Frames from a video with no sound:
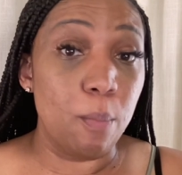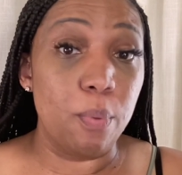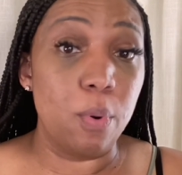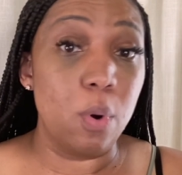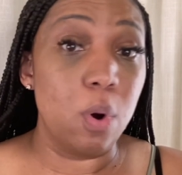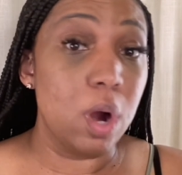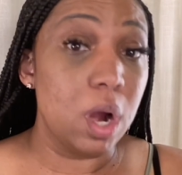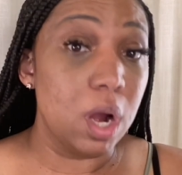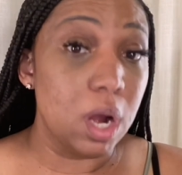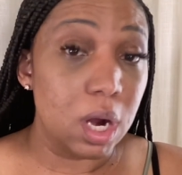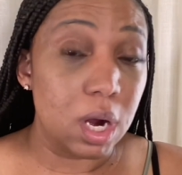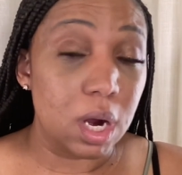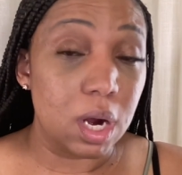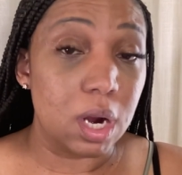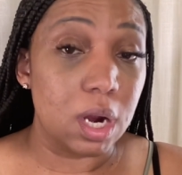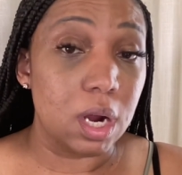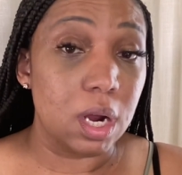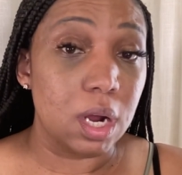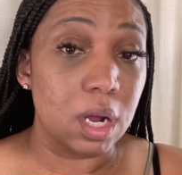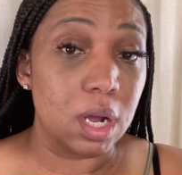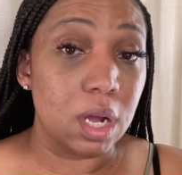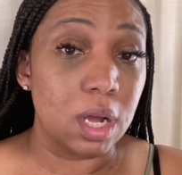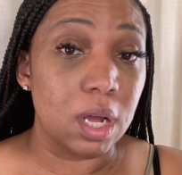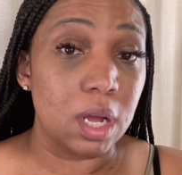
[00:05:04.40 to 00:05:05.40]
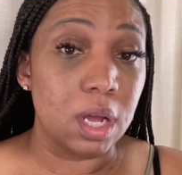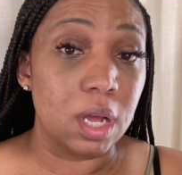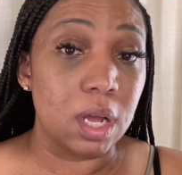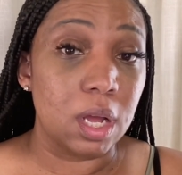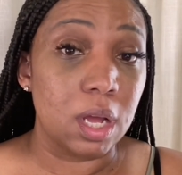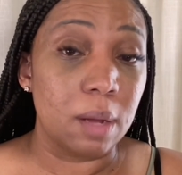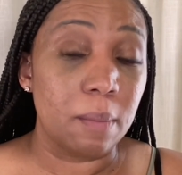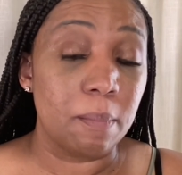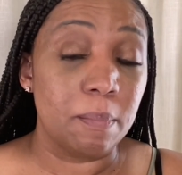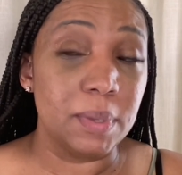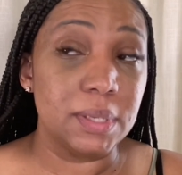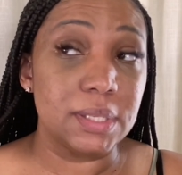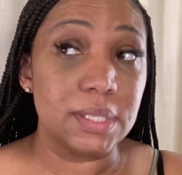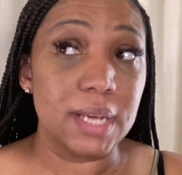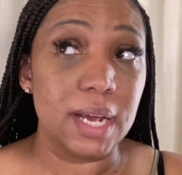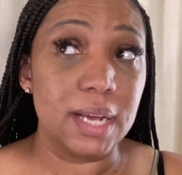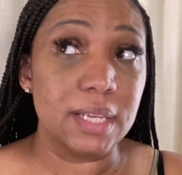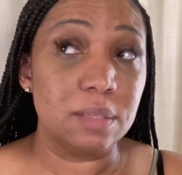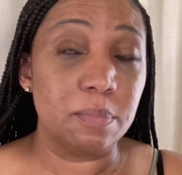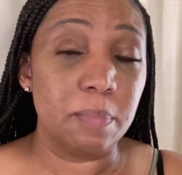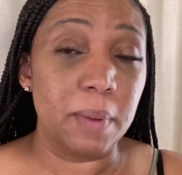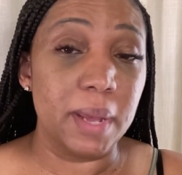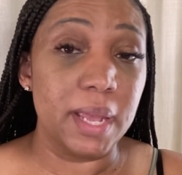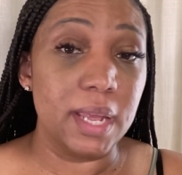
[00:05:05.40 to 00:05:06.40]
pork,
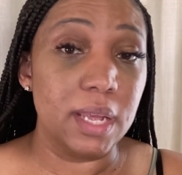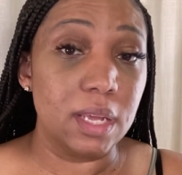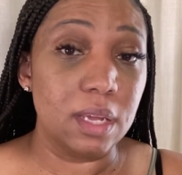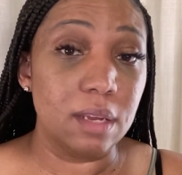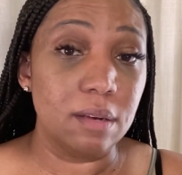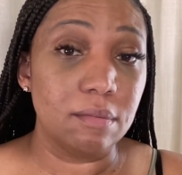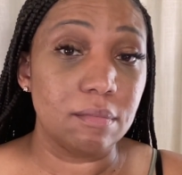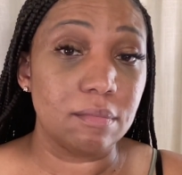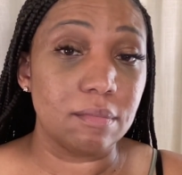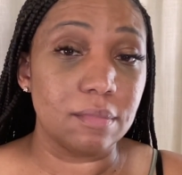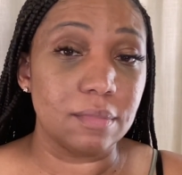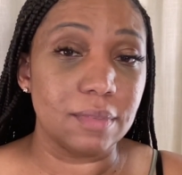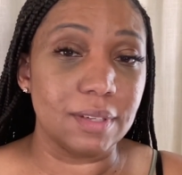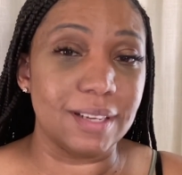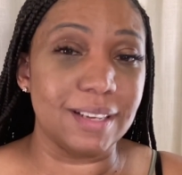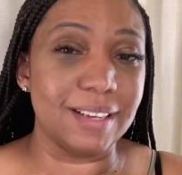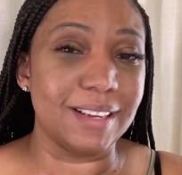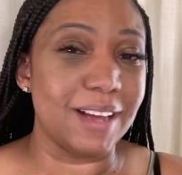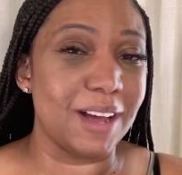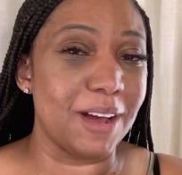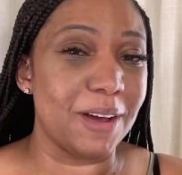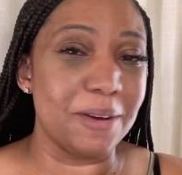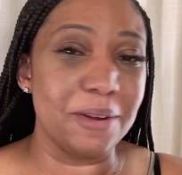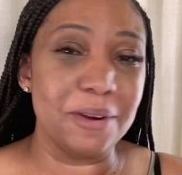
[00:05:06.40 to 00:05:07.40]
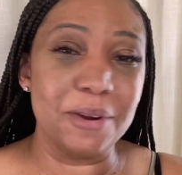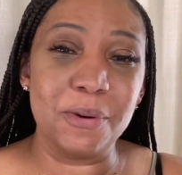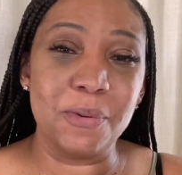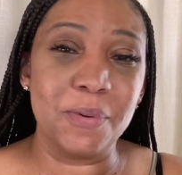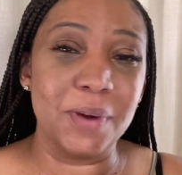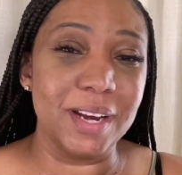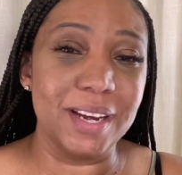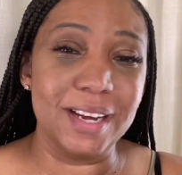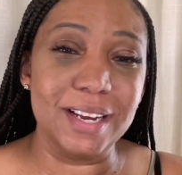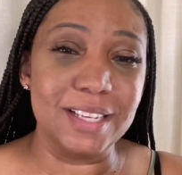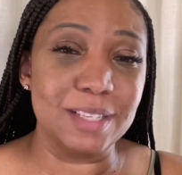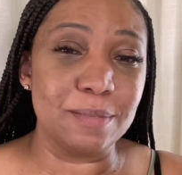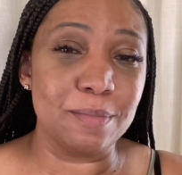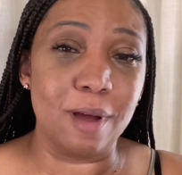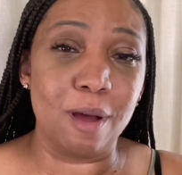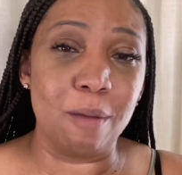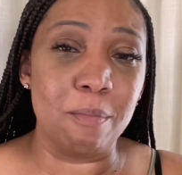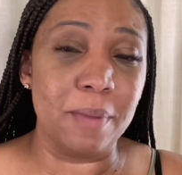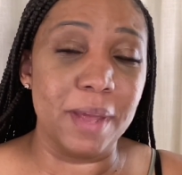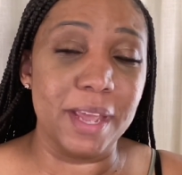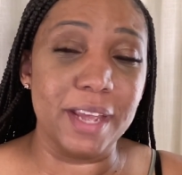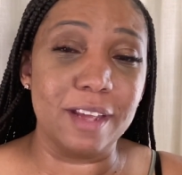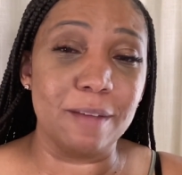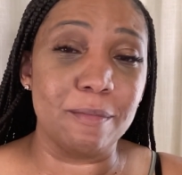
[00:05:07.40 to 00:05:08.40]
besides bacon, I don't know what it is about
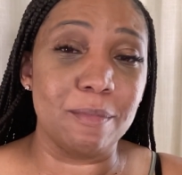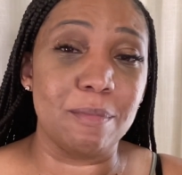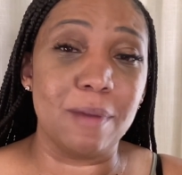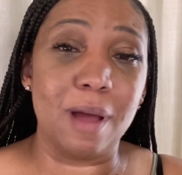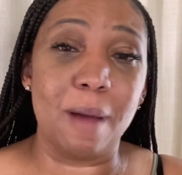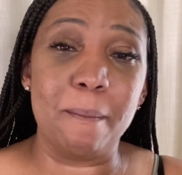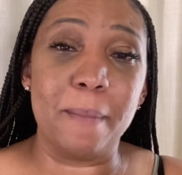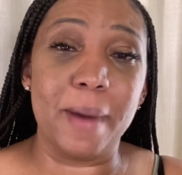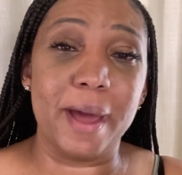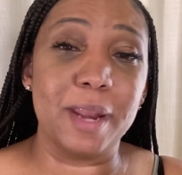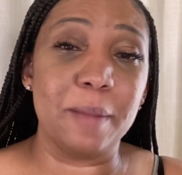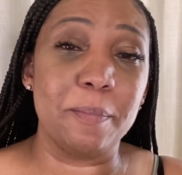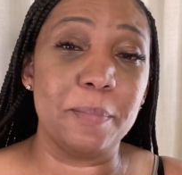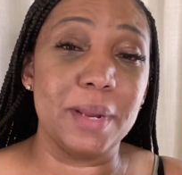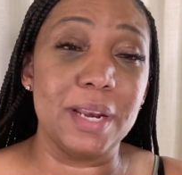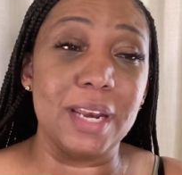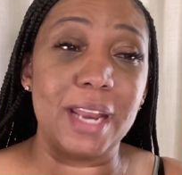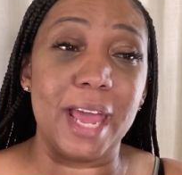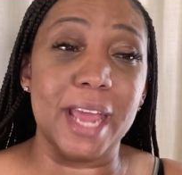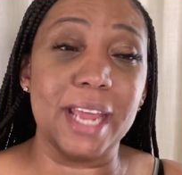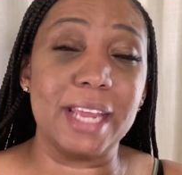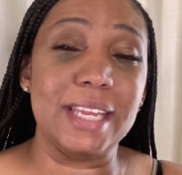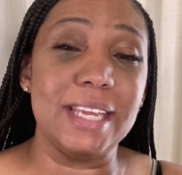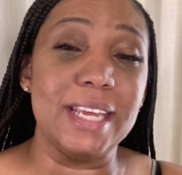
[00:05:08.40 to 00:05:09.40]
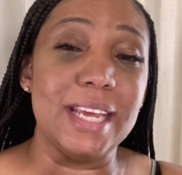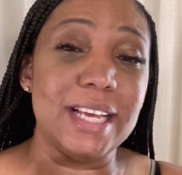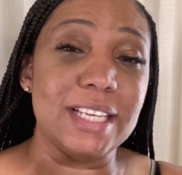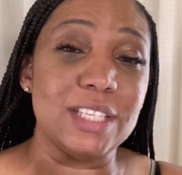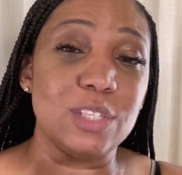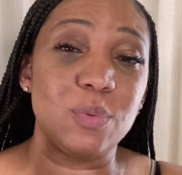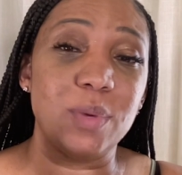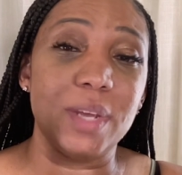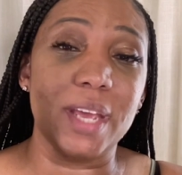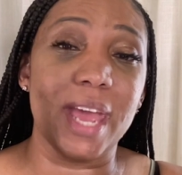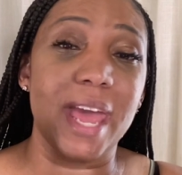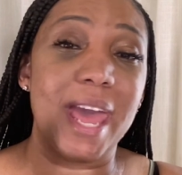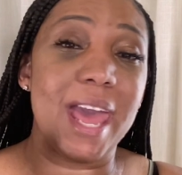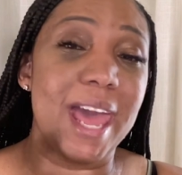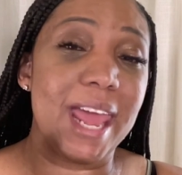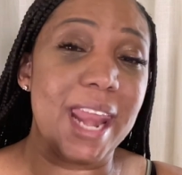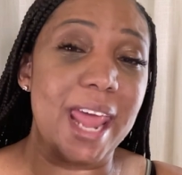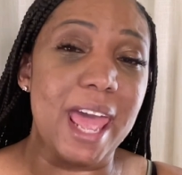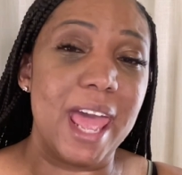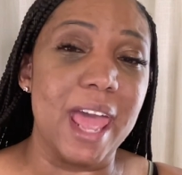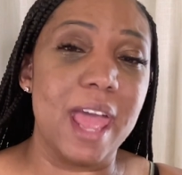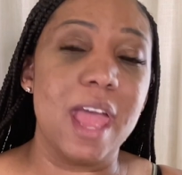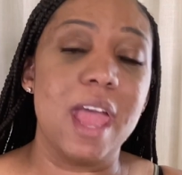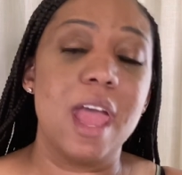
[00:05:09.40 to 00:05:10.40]
bacon. My body be like, yes, we can have
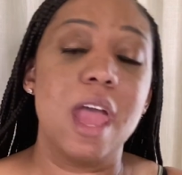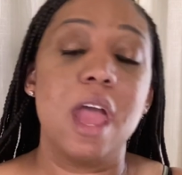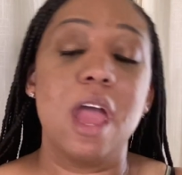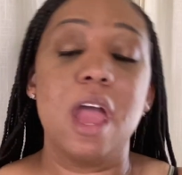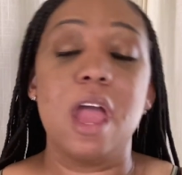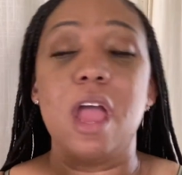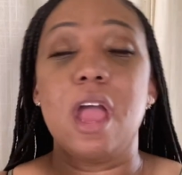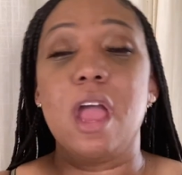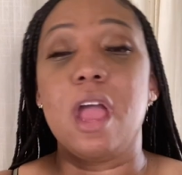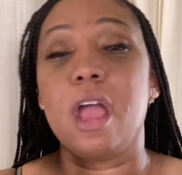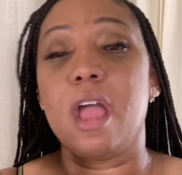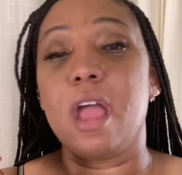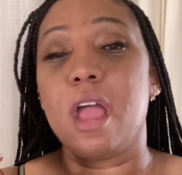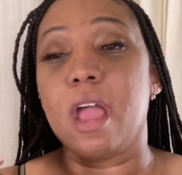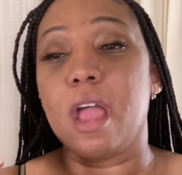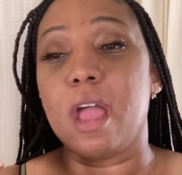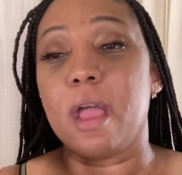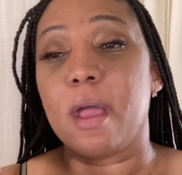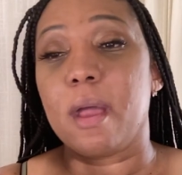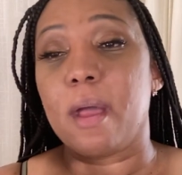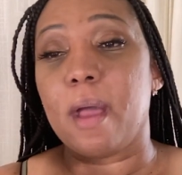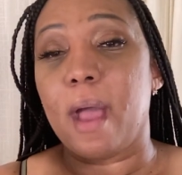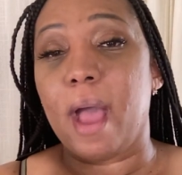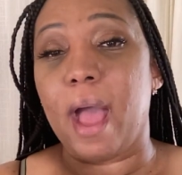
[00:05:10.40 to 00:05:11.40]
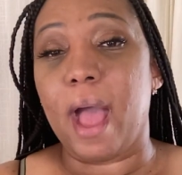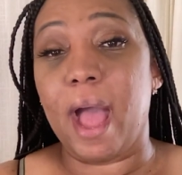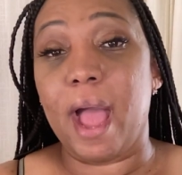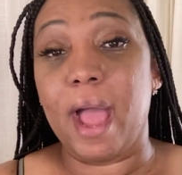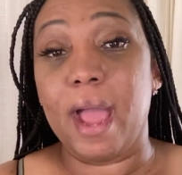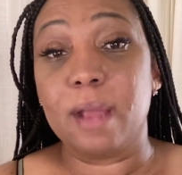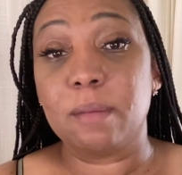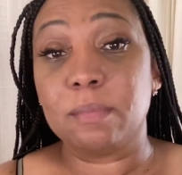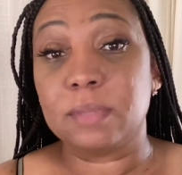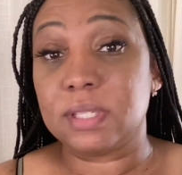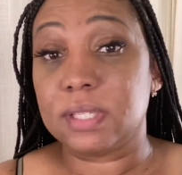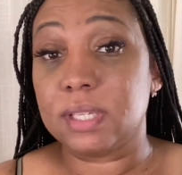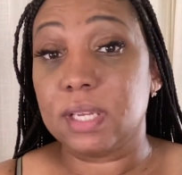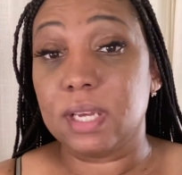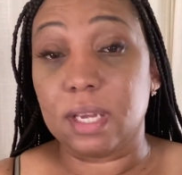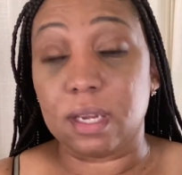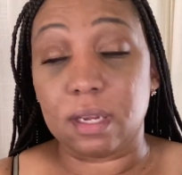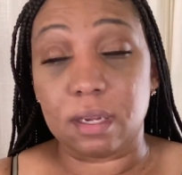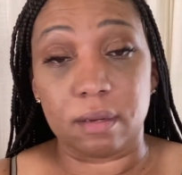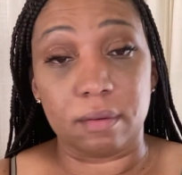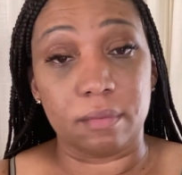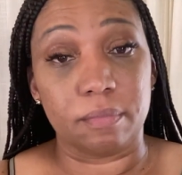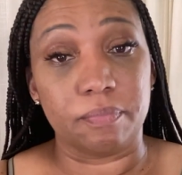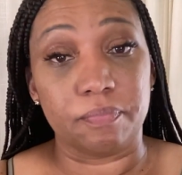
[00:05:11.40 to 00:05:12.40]
that. I am sick.
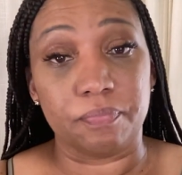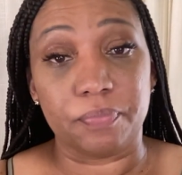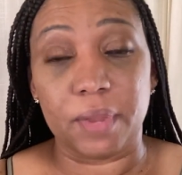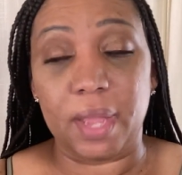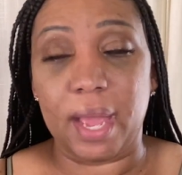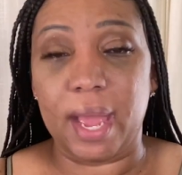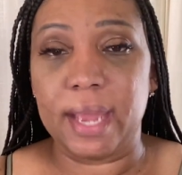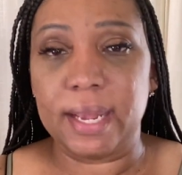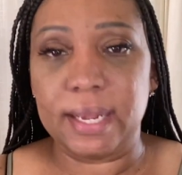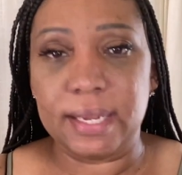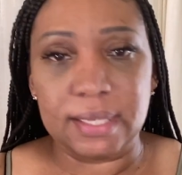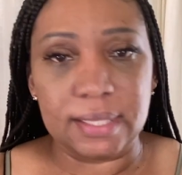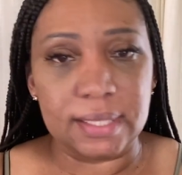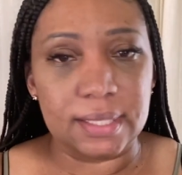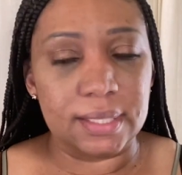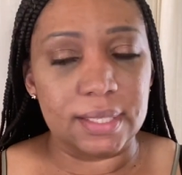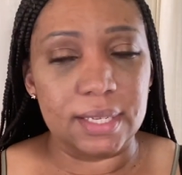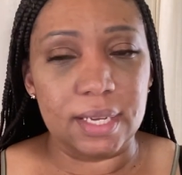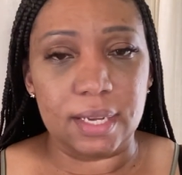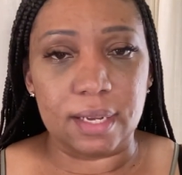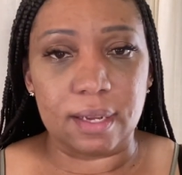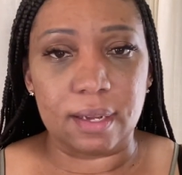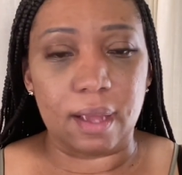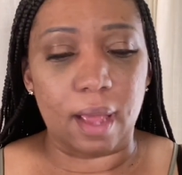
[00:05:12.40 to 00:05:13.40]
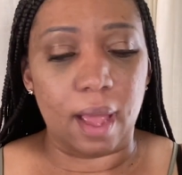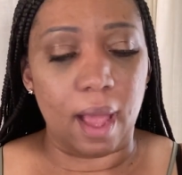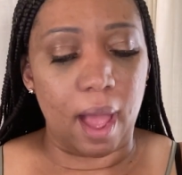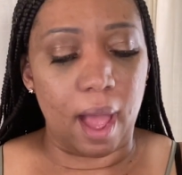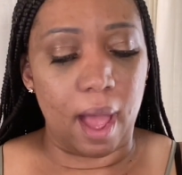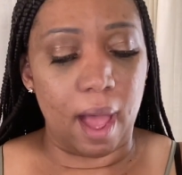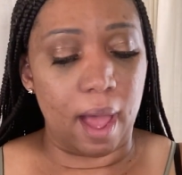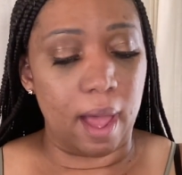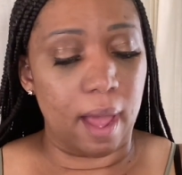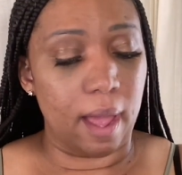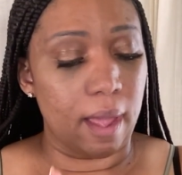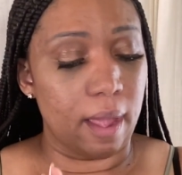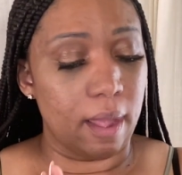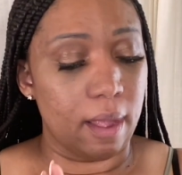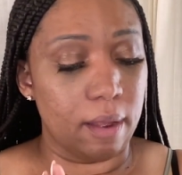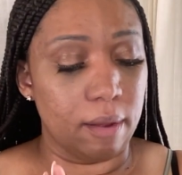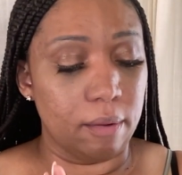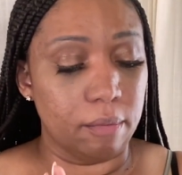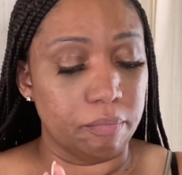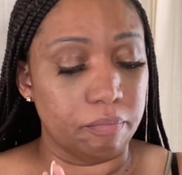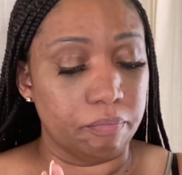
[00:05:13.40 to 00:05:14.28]
I get sick. I